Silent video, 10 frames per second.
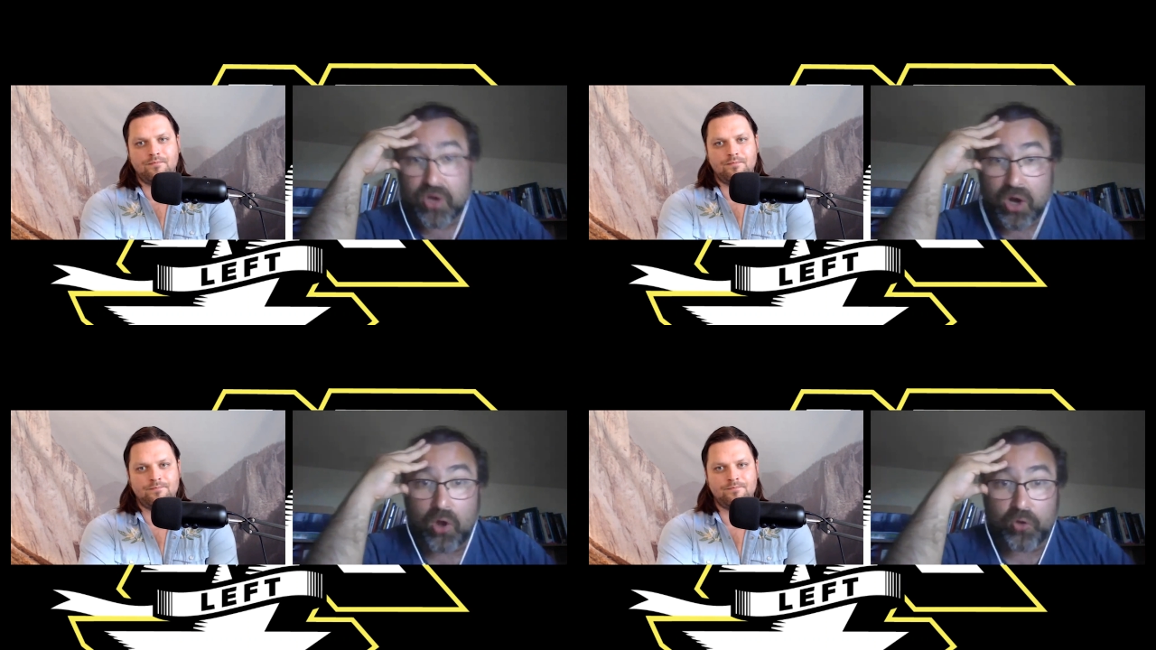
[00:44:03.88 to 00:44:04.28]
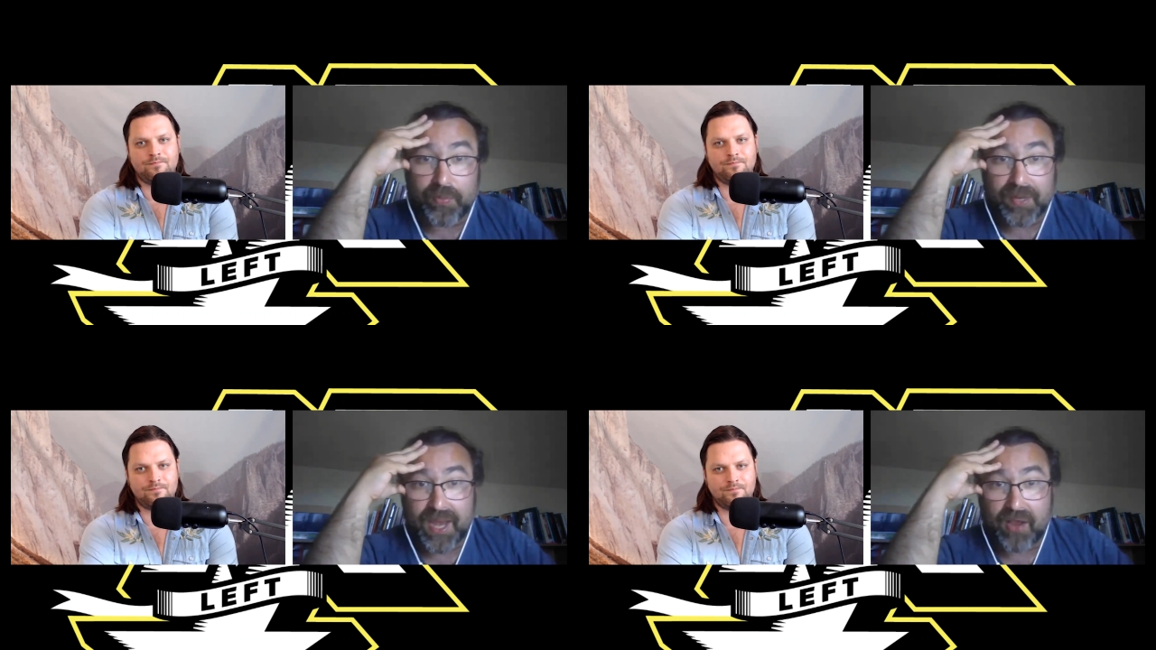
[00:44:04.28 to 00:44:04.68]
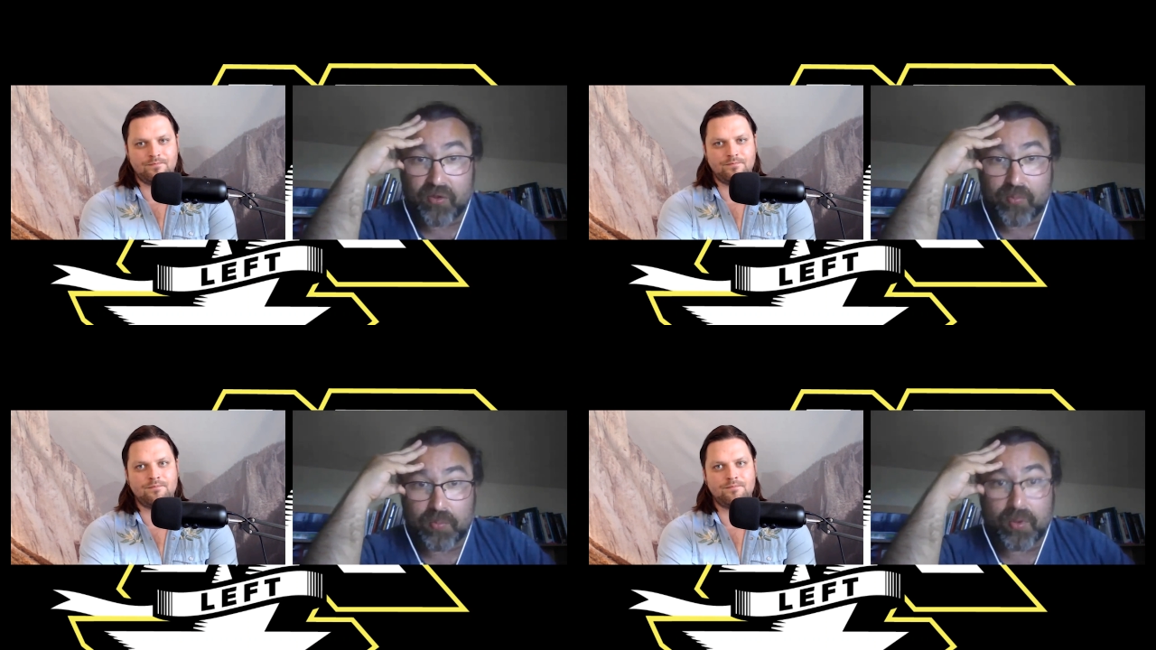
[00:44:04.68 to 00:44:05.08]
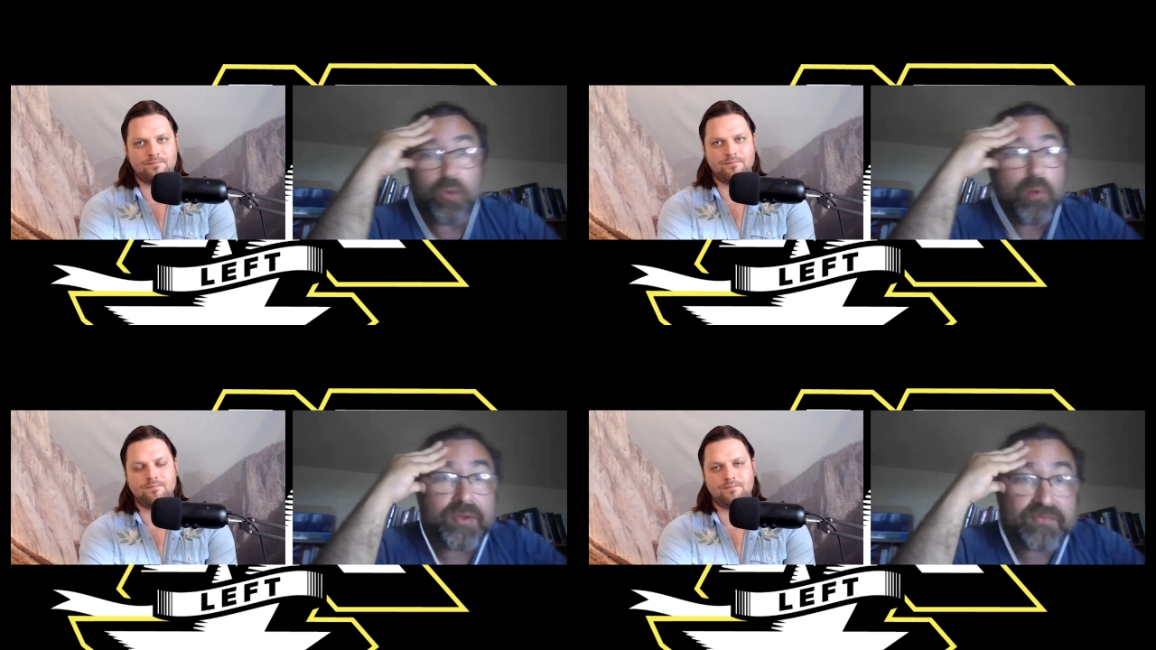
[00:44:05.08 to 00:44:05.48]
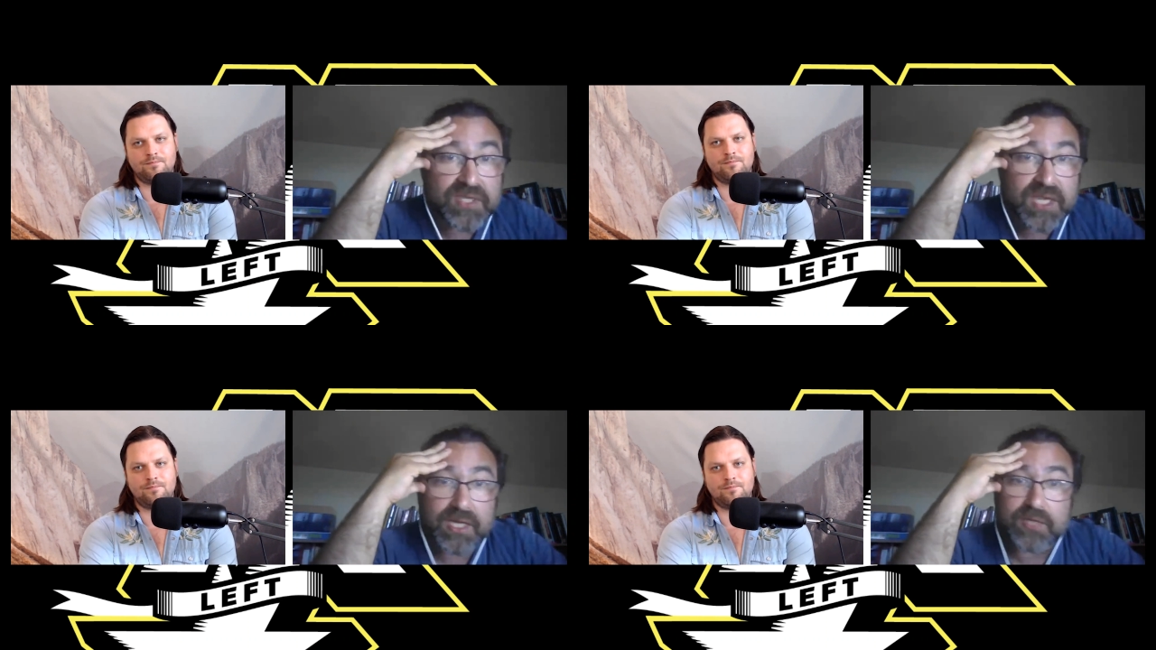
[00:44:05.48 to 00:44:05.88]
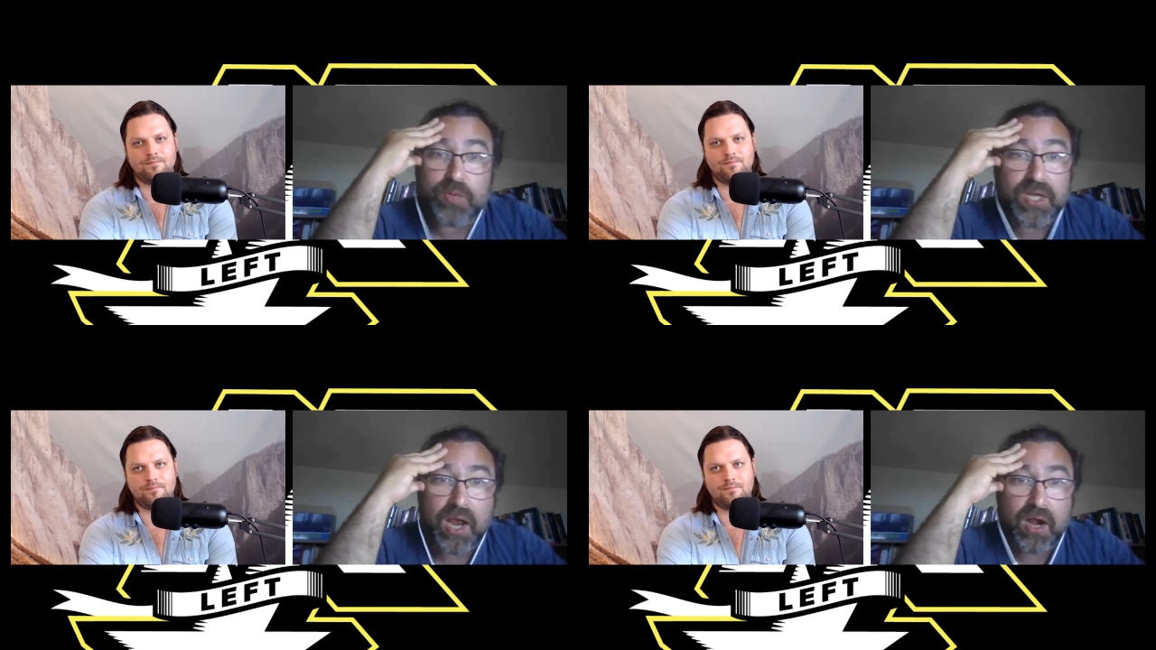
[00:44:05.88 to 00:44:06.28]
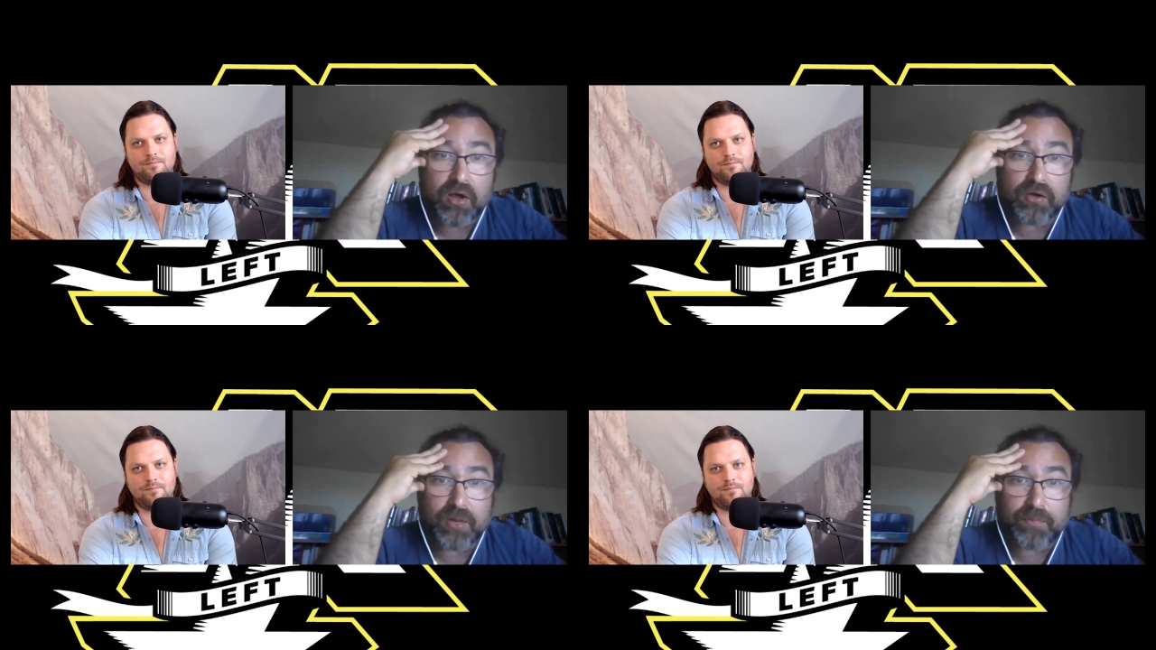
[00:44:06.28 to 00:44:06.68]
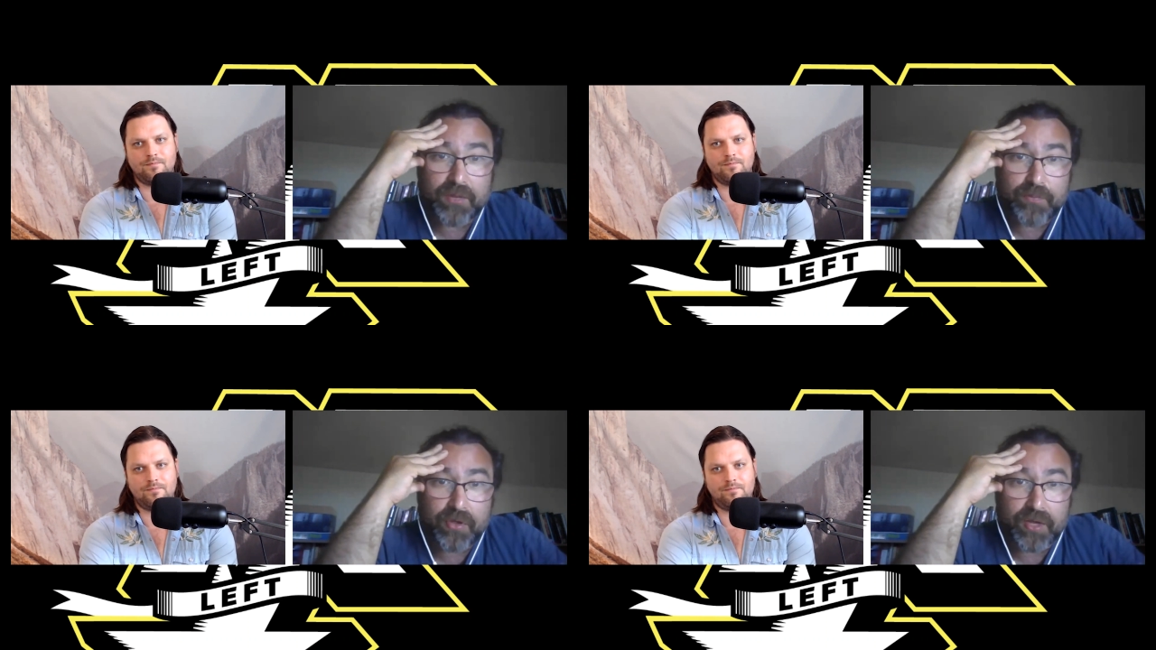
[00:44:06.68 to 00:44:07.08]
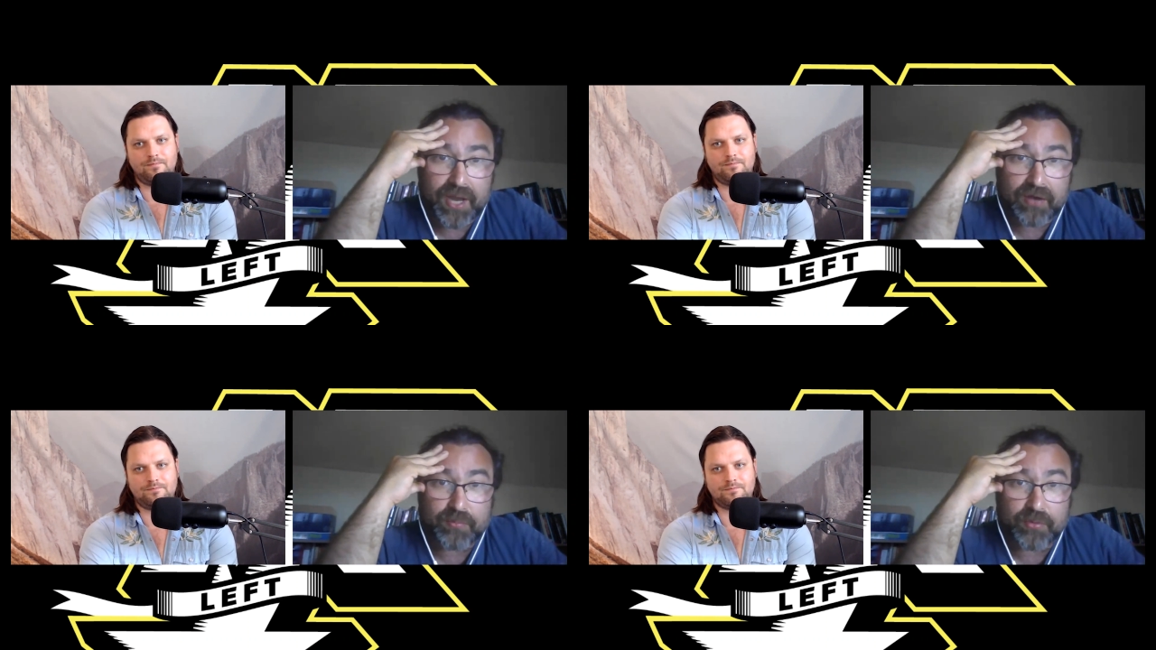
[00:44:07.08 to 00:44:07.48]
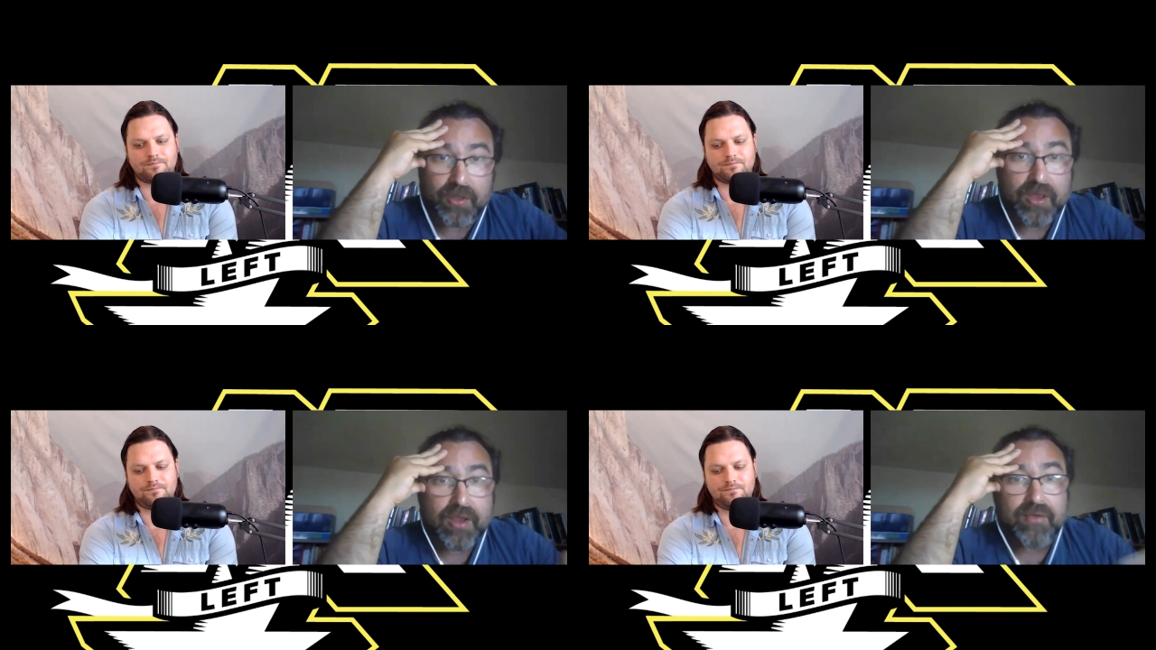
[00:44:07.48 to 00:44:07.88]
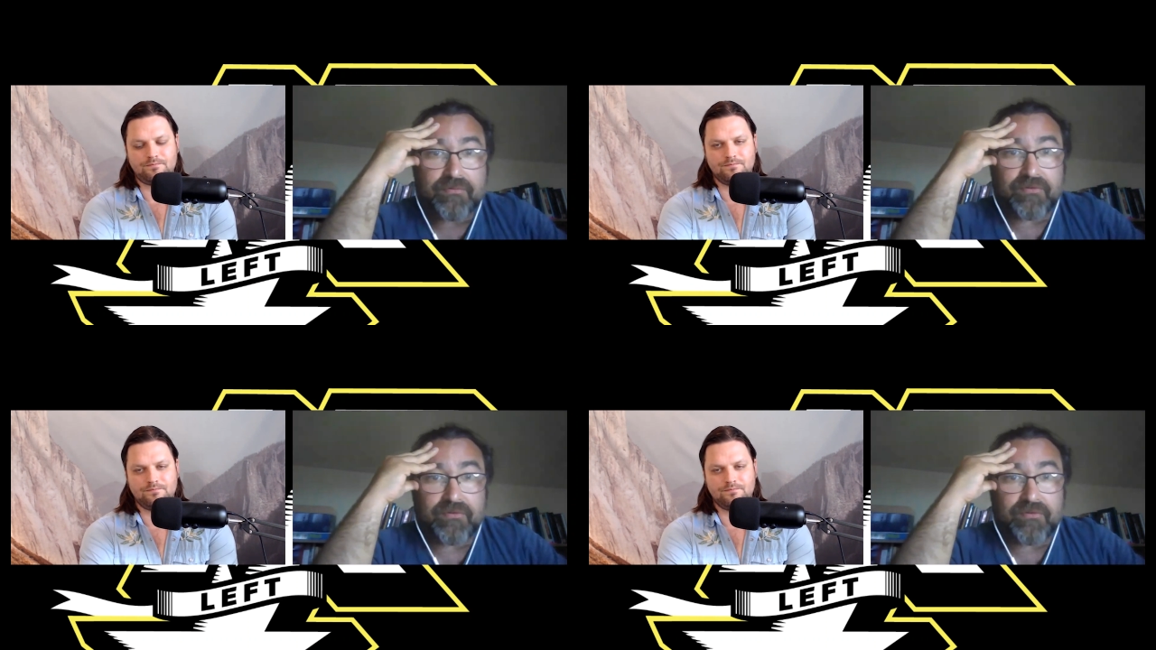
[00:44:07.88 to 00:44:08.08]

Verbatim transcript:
Speaker 1: and you can hold them accountable, but what we've seen is we can't hold our people accountable.